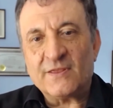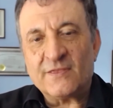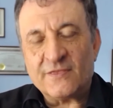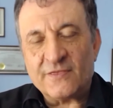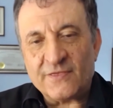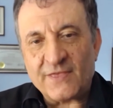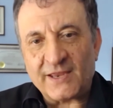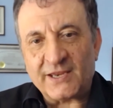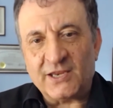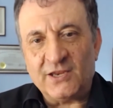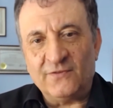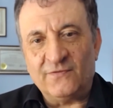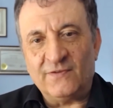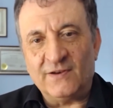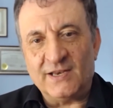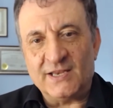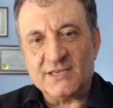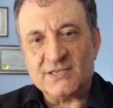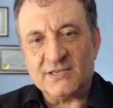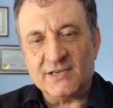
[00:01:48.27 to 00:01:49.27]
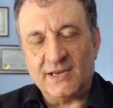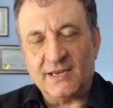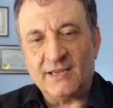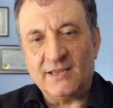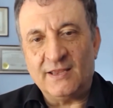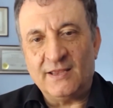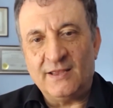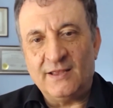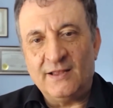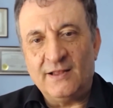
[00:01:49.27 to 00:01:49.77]
Thank you for
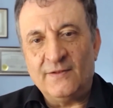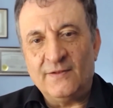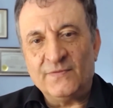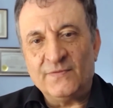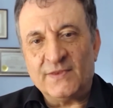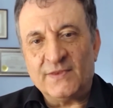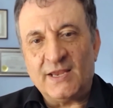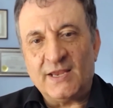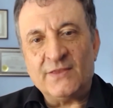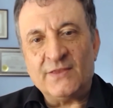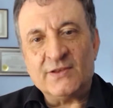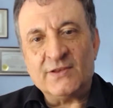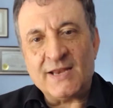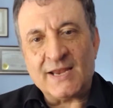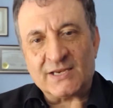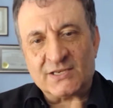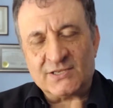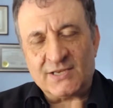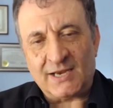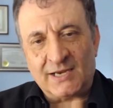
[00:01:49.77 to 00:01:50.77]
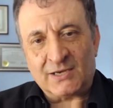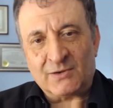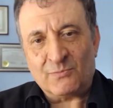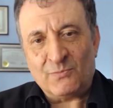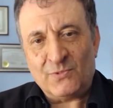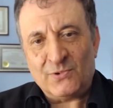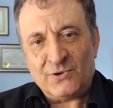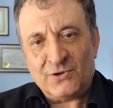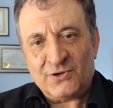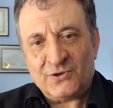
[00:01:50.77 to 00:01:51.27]
listening. In the next
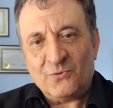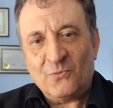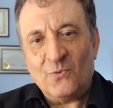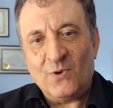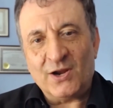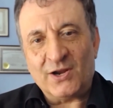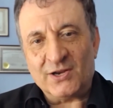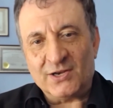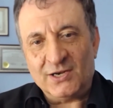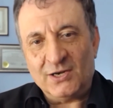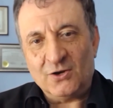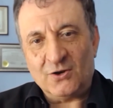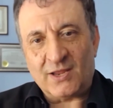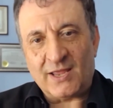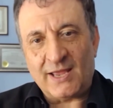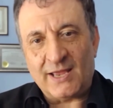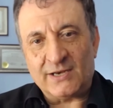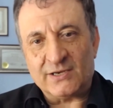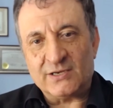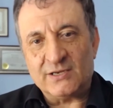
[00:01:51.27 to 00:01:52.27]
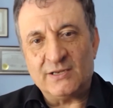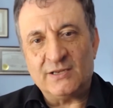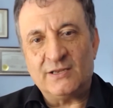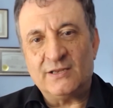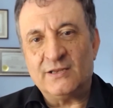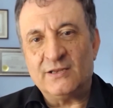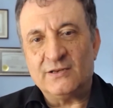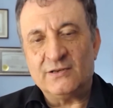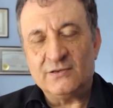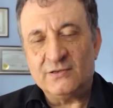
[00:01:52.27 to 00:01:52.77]
segment, we're going to look at
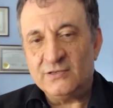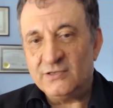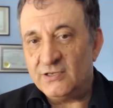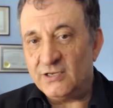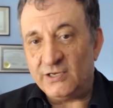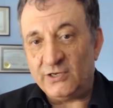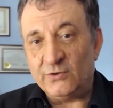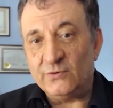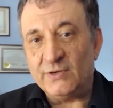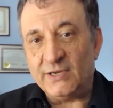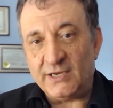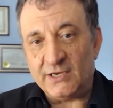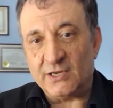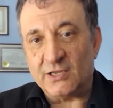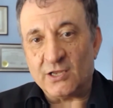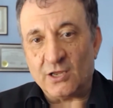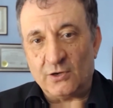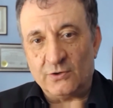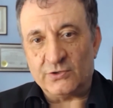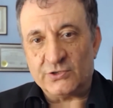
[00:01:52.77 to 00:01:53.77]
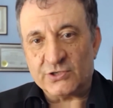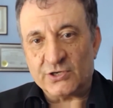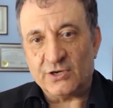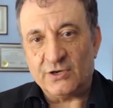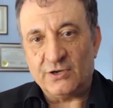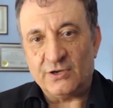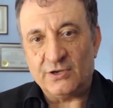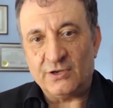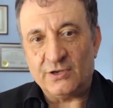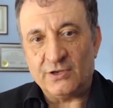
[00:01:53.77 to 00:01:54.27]
do you need a
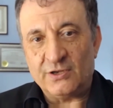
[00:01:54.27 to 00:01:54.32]
coach?